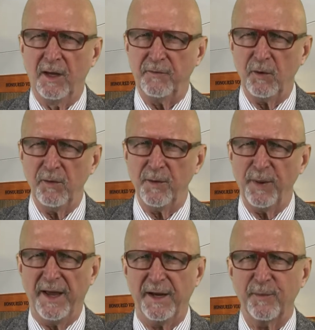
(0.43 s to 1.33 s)
If you're in the
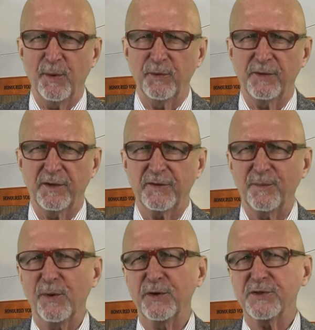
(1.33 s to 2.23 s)
planning process to
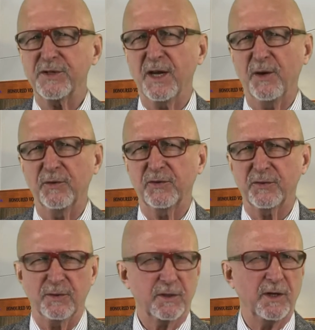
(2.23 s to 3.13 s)
purchase a house
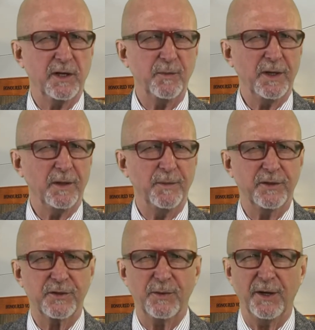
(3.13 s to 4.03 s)
or a condominium
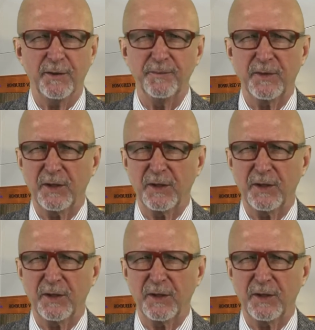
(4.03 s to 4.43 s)
in Toronto,